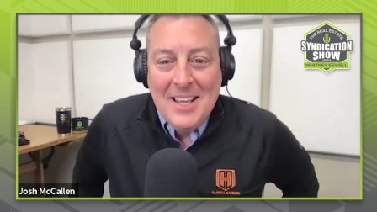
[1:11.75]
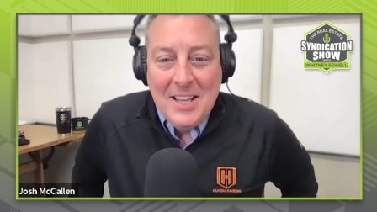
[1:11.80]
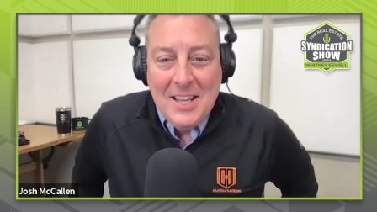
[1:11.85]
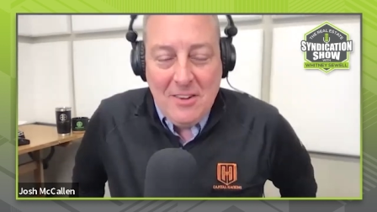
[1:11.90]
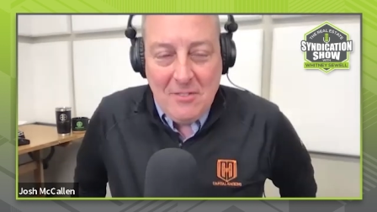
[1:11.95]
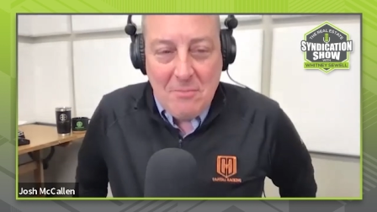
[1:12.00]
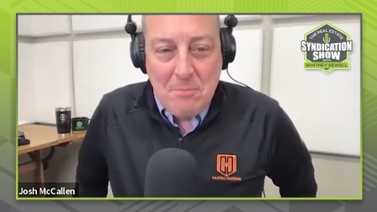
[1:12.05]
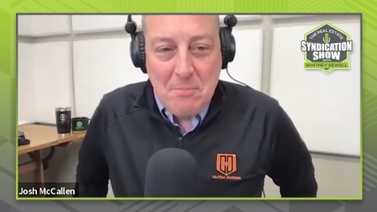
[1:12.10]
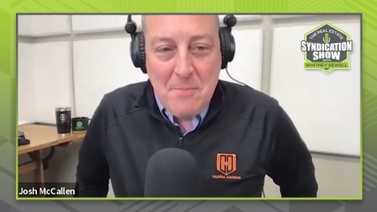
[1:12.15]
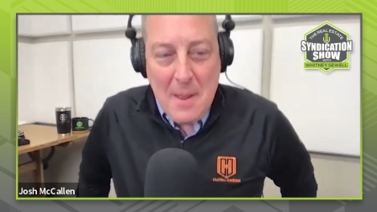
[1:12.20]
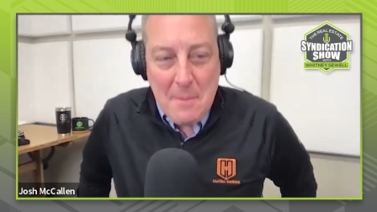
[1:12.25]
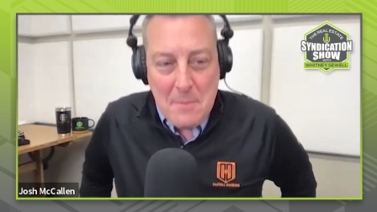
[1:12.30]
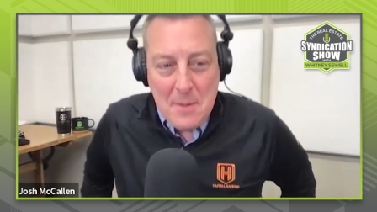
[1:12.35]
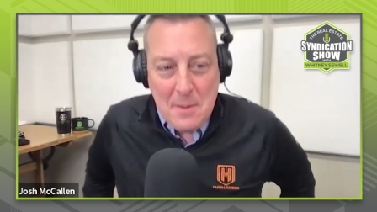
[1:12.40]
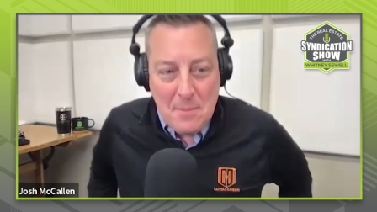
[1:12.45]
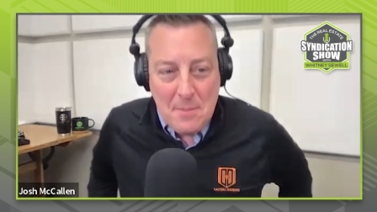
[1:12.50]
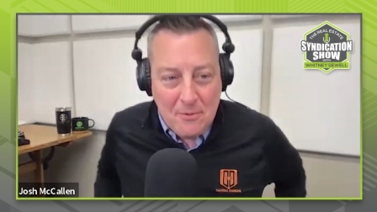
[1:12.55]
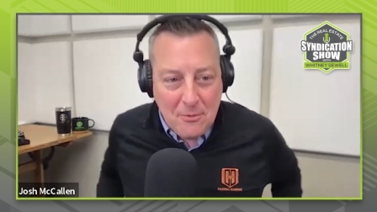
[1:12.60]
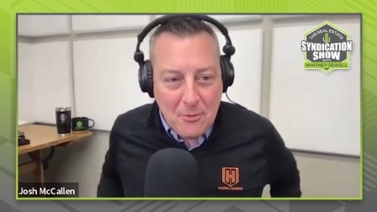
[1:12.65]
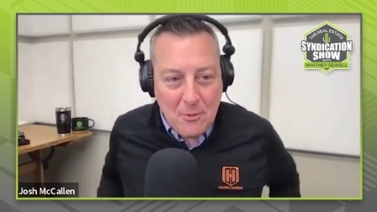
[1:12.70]
You've met me
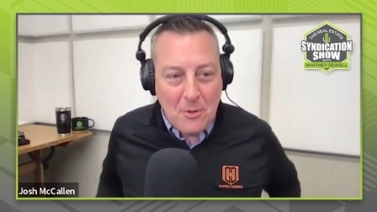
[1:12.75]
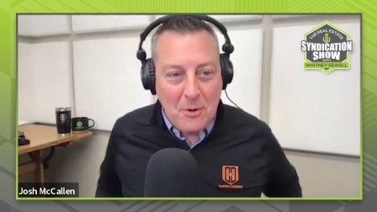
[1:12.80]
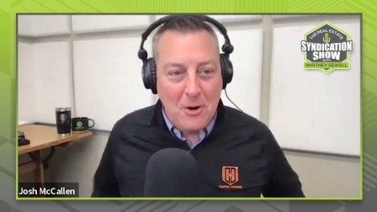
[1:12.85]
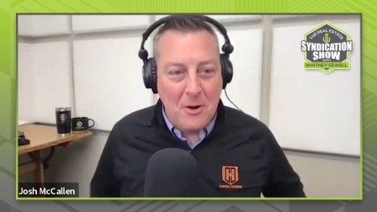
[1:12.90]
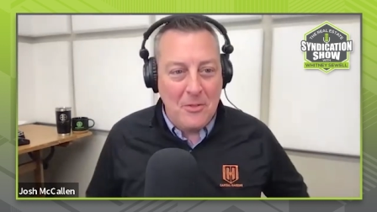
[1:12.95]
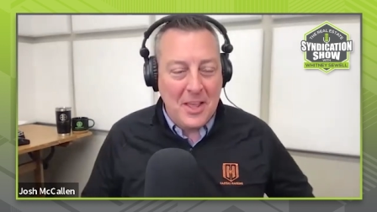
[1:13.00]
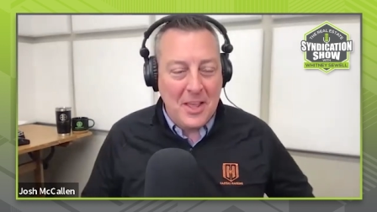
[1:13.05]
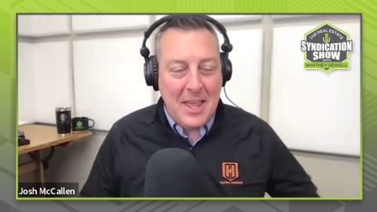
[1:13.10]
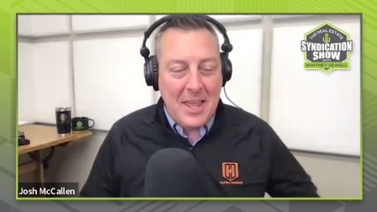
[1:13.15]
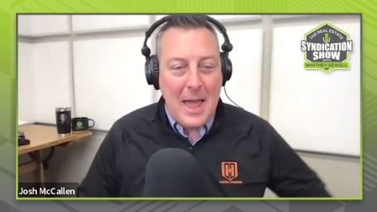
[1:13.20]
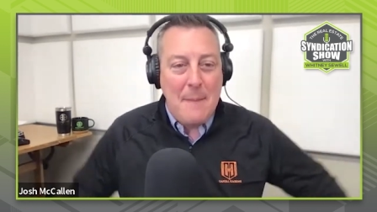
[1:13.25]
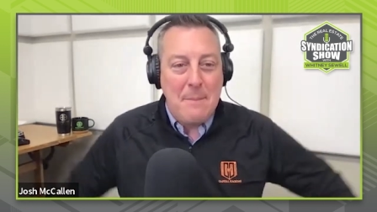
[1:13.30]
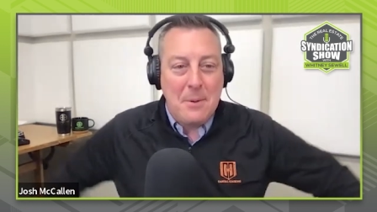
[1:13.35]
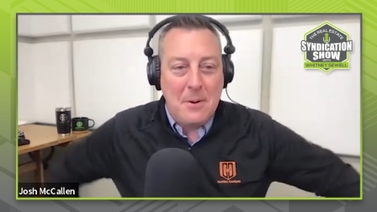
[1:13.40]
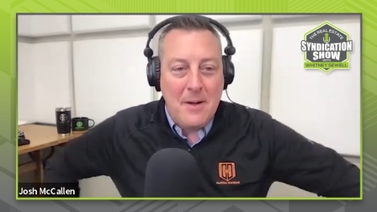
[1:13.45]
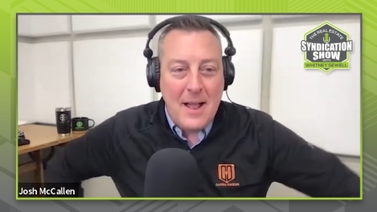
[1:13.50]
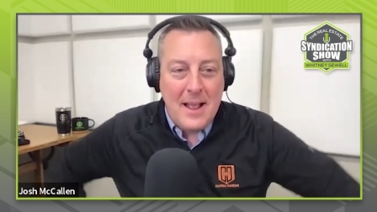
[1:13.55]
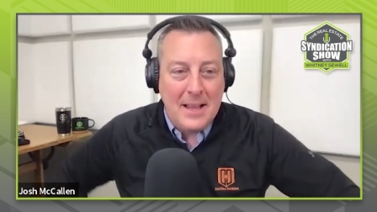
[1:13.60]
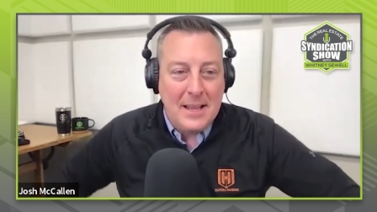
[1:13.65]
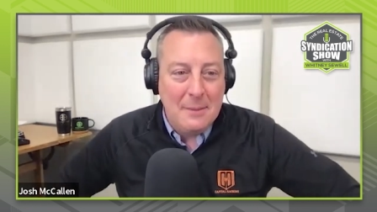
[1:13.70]
before on the
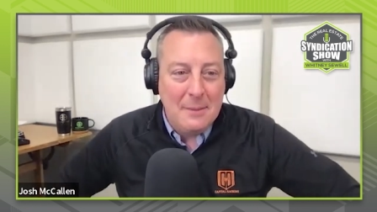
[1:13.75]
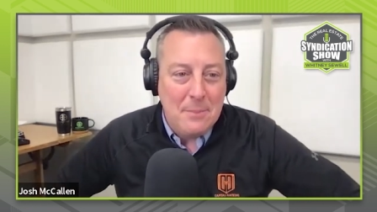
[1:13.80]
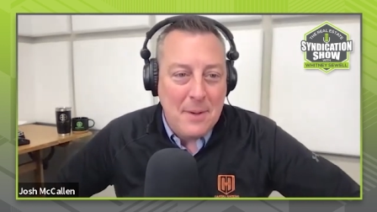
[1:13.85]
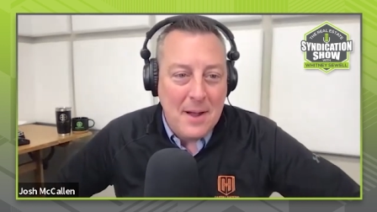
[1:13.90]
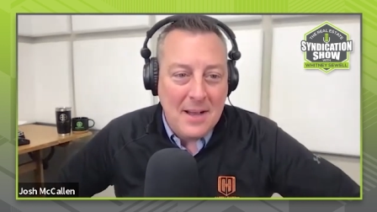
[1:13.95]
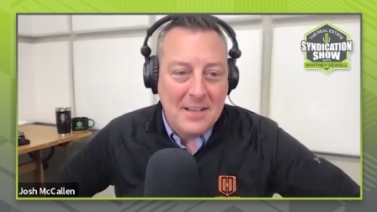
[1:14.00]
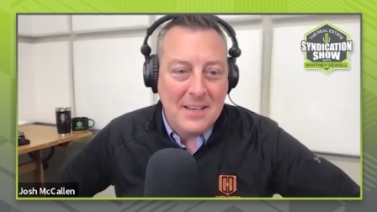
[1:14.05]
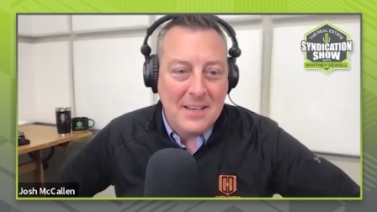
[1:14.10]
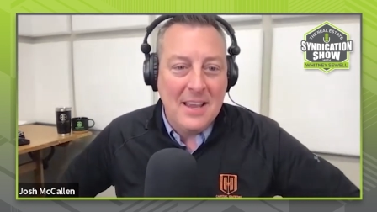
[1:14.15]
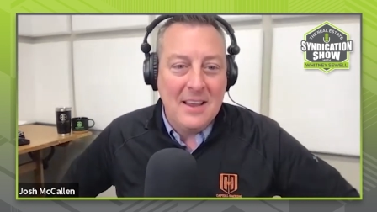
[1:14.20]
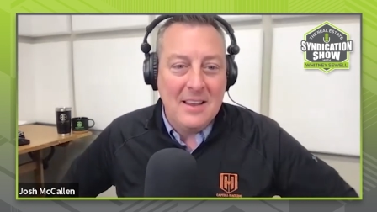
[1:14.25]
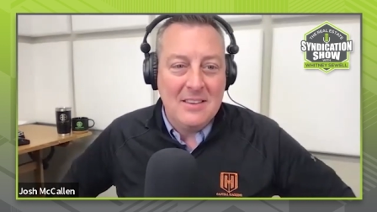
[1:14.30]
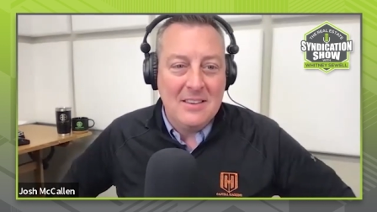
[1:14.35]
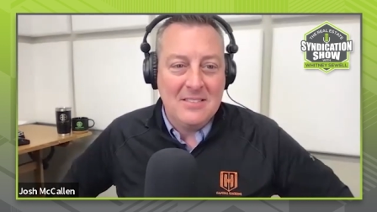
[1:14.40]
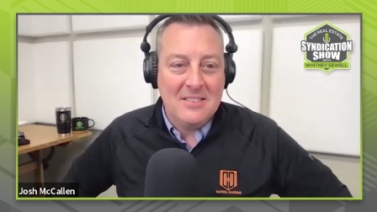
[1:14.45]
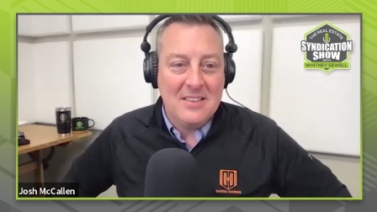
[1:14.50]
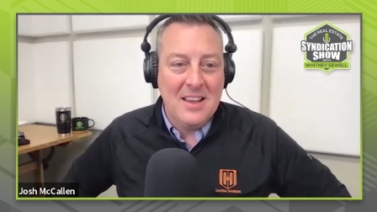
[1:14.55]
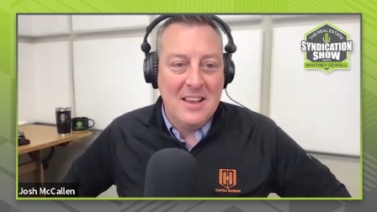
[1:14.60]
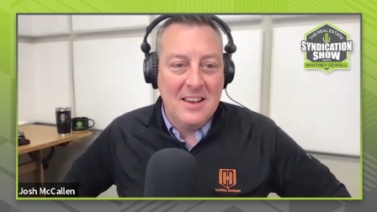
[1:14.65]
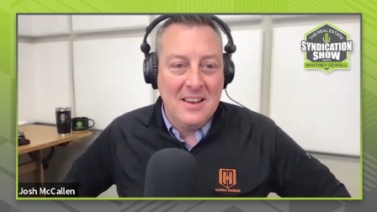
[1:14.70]
Capital Hacking
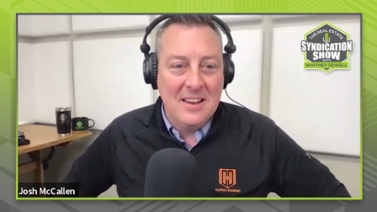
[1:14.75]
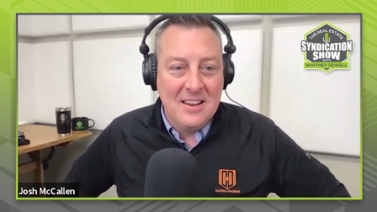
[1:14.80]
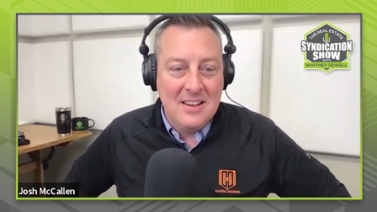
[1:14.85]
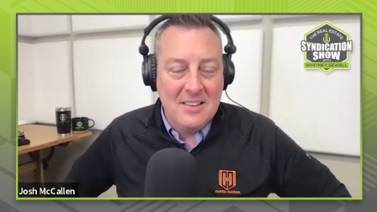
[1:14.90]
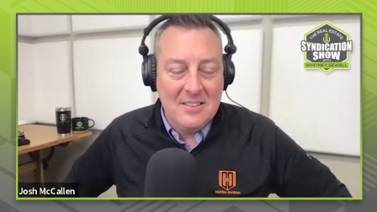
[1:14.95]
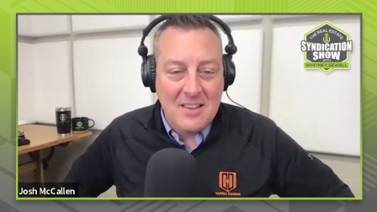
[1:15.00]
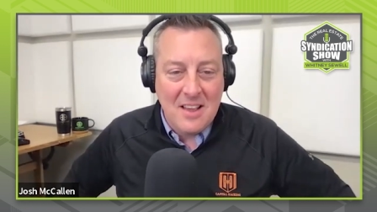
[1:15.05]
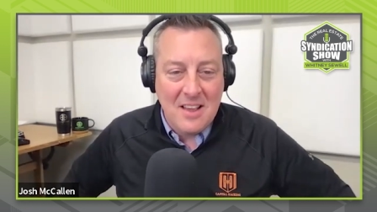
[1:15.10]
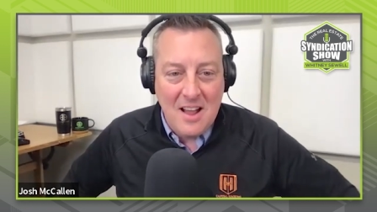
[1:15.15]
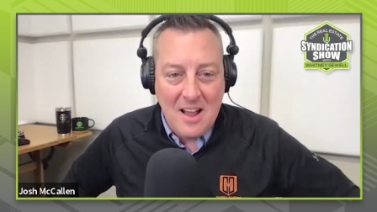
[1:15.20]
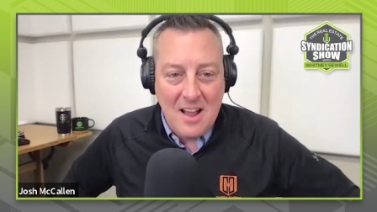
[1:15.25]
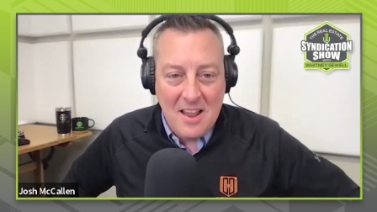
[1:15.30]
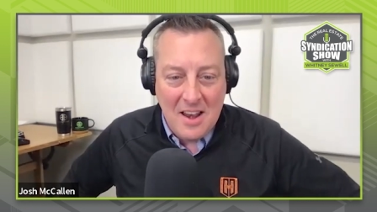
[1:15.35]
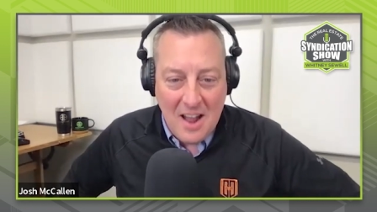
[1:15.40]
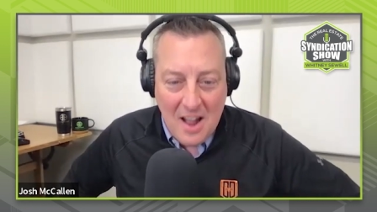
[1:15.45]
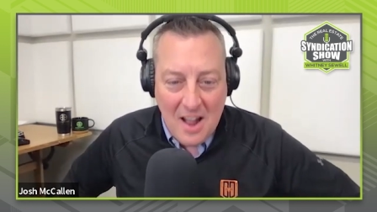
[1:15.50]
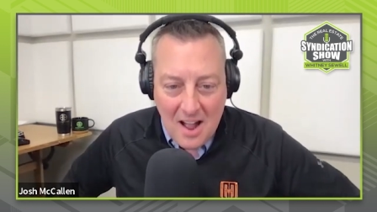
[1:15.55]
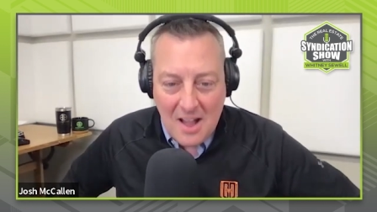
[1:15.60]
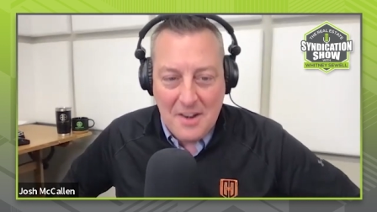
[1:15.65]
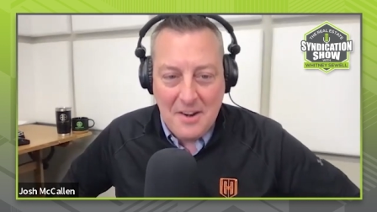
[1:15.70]
Podcast, and it is an
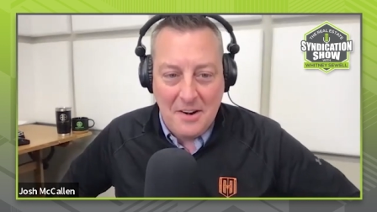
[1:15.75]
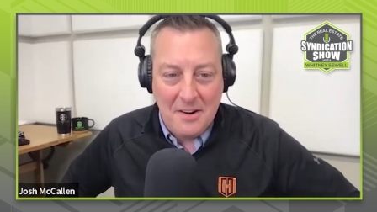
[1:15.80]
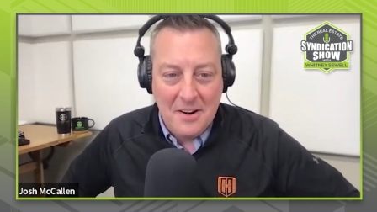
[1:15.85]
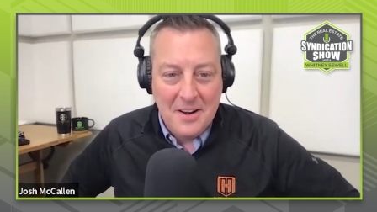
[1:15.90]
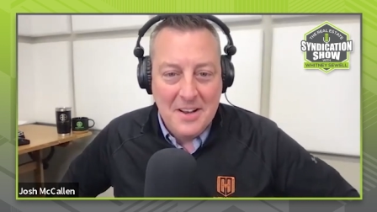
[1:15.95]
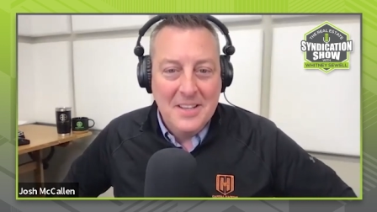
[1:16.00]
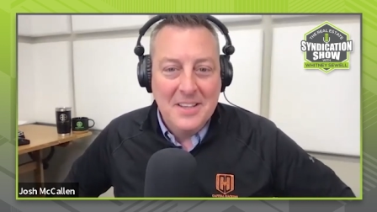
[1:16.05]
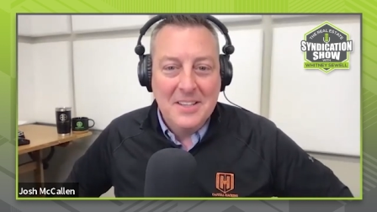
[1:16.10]
honor